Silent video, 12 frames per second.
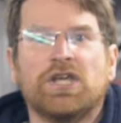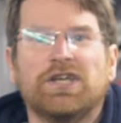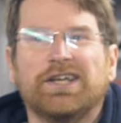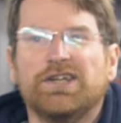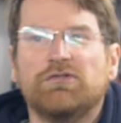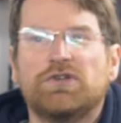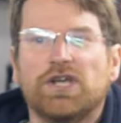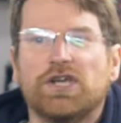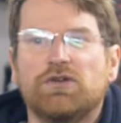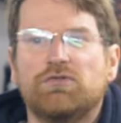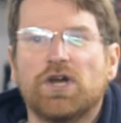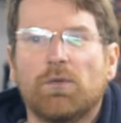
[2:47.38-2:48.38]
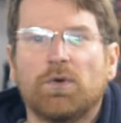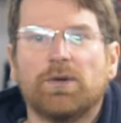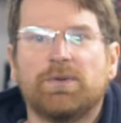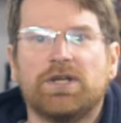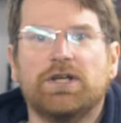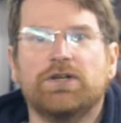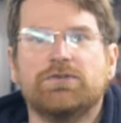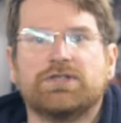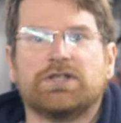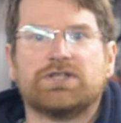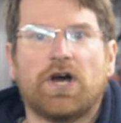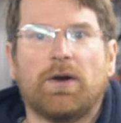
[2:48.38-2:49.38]
You don't want to be
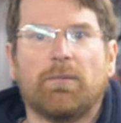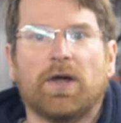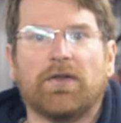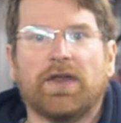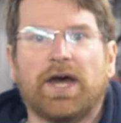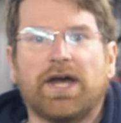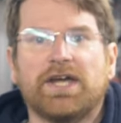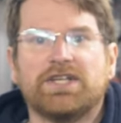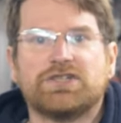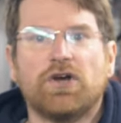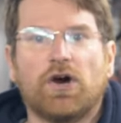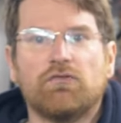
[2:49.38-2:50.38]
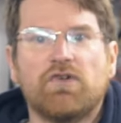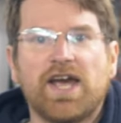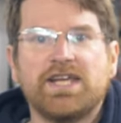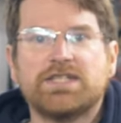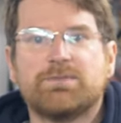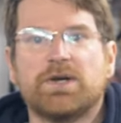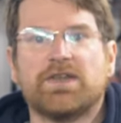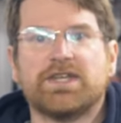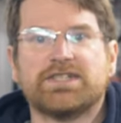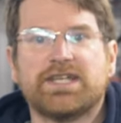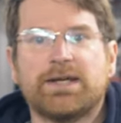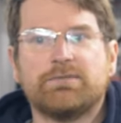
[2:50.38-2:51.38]
losing time like that. It's not a race, but at
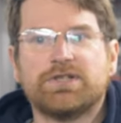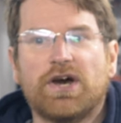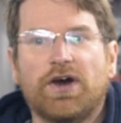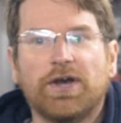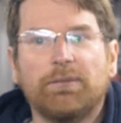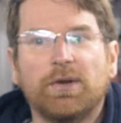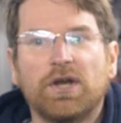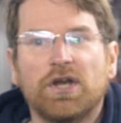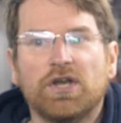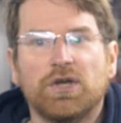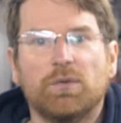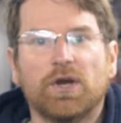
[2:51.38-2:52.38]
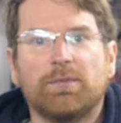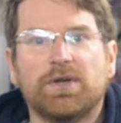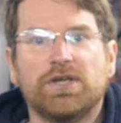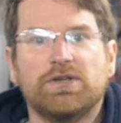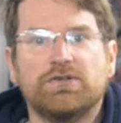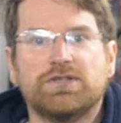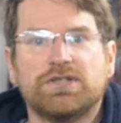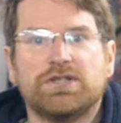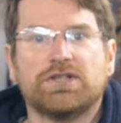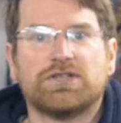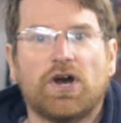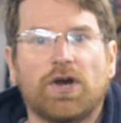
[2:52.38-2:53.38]
the same time, you want to be using
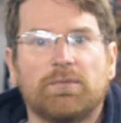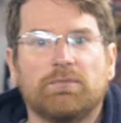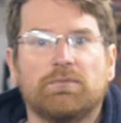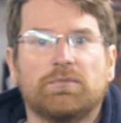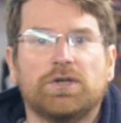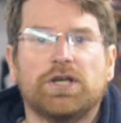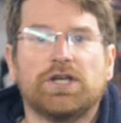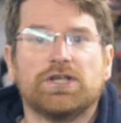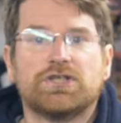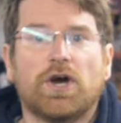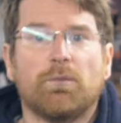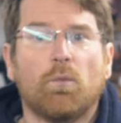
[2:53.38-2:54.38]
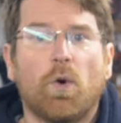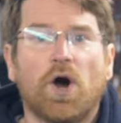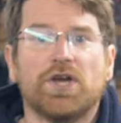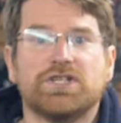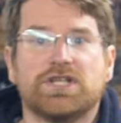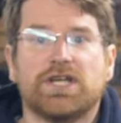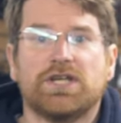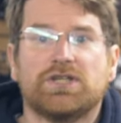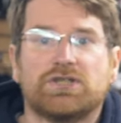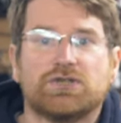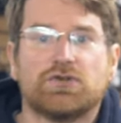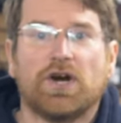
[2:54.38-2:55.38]
your time, you know, your time wisely
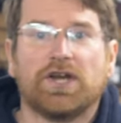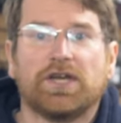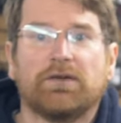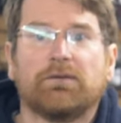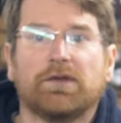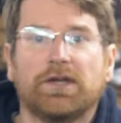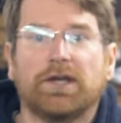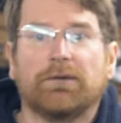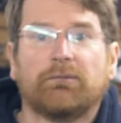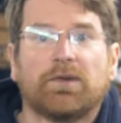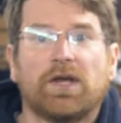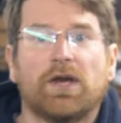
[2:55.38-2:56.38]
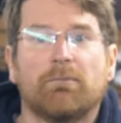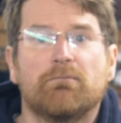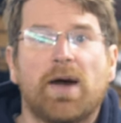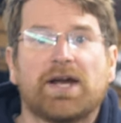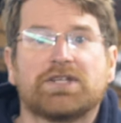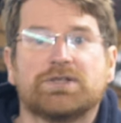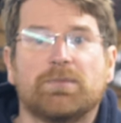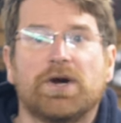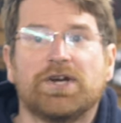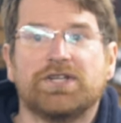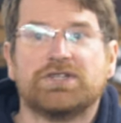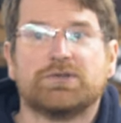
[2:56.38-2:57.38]
to try and, you know,
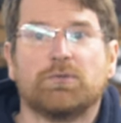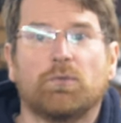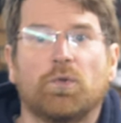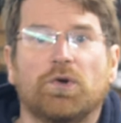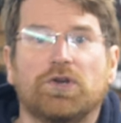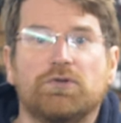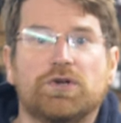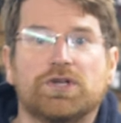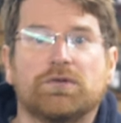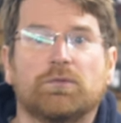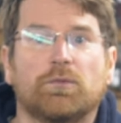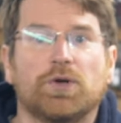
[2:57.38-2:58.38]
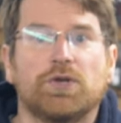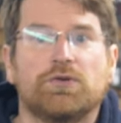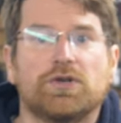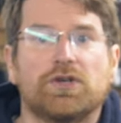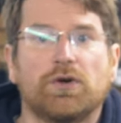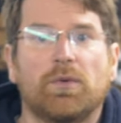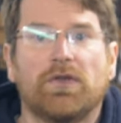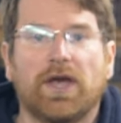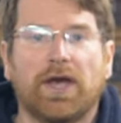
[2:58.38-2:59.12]
maximise what you can do with